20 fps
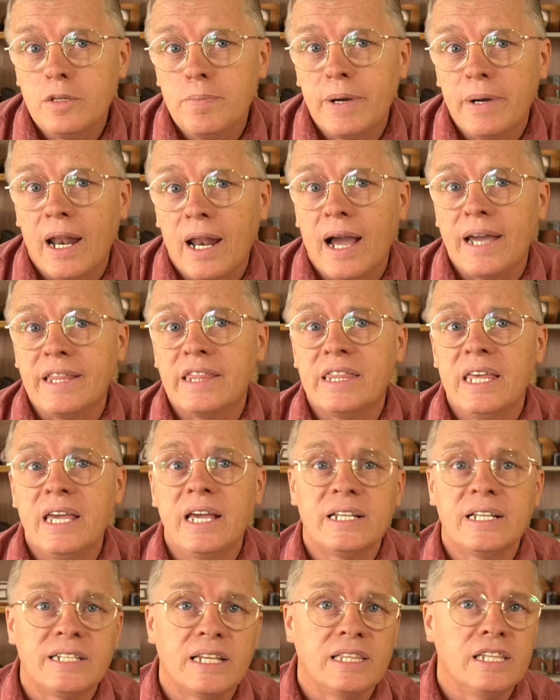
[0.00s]
but I think
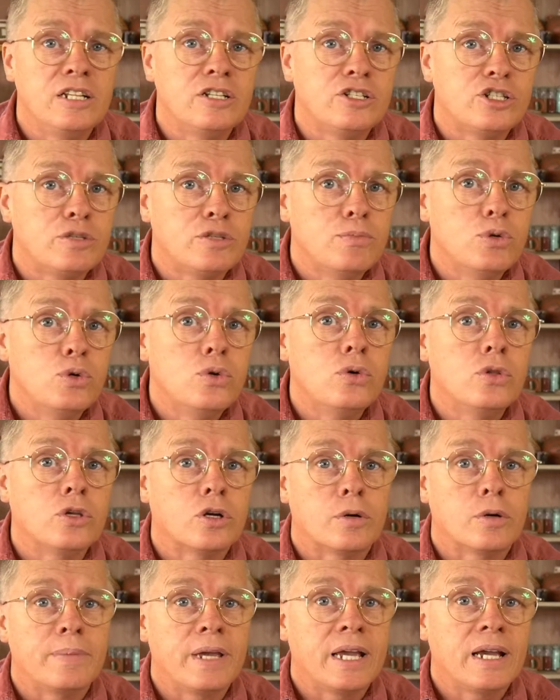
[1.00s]
it's a little
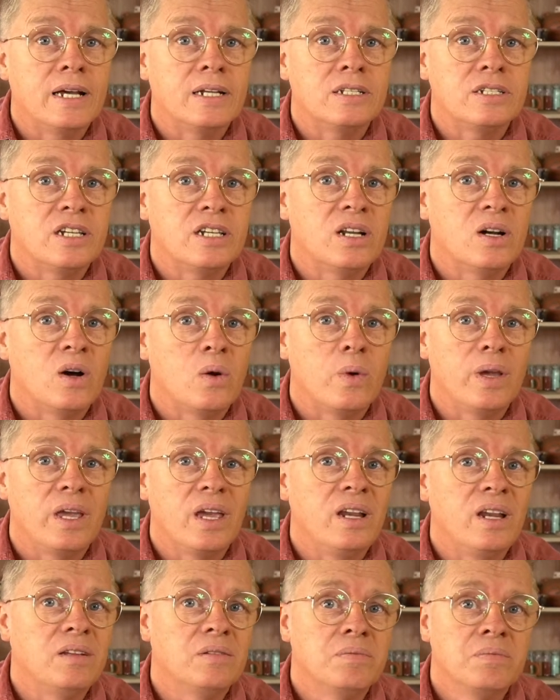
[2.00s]
smoother because, you know, we eat